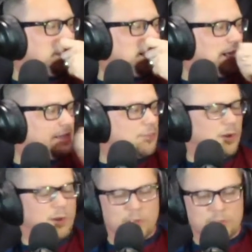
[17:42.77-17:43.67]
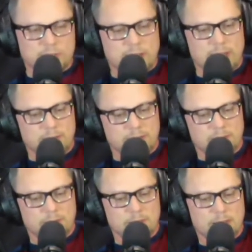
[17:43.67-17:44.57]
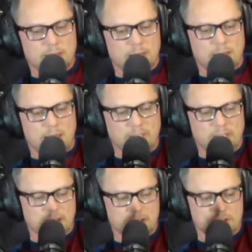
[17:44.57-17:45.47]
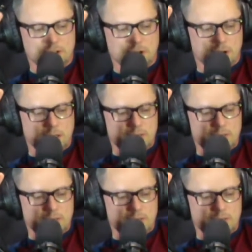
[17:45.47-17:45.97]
I thought that having kids young,